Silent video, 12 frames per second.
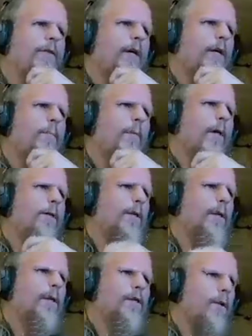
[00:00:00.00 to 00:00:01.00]
I thought
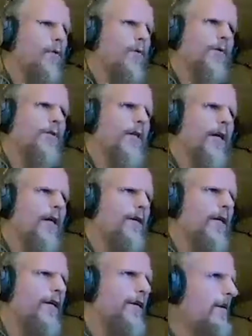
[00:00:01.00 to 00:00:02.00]
about that the whole
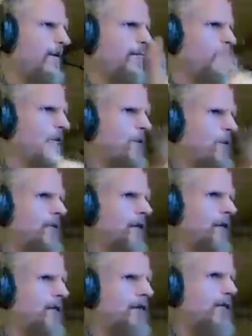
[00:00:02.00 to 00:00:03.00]
entire day. Never knew what the
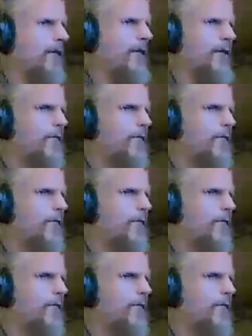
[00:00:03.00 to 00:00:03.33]
guy said.